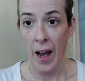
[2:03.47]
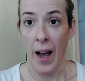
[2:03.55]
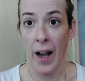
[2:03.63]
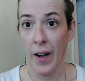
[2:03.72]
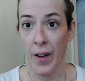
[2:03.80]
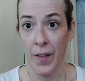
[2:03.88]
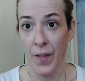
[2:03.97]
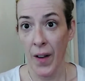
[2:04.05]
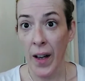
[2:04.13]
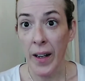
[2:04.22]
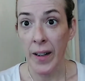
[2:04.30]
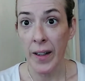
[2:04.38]
I couldn't
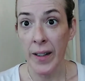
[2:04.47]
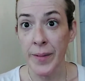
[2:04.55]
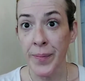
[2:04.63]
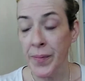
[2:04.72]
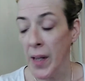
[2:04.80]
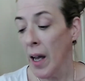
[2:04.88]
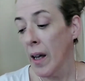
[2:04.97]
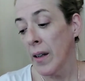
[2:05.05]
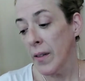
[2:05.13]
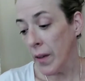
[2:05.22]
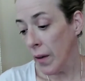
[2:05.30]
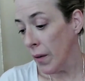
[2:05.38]
find none.
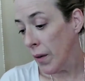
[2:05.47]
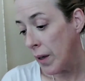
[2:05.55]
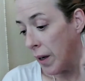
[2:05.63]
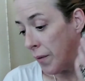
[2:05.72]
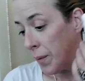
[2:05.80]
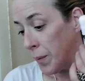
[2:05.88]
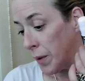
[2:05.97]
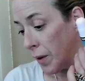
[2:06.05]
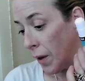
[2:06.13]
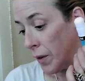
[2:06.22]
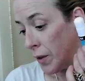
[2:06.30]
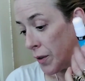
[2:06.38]
So I got from the
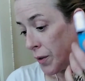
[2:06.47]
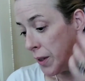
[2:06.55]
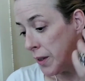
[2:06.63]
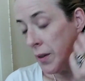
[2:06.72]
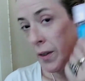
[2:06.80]
Dollar Tree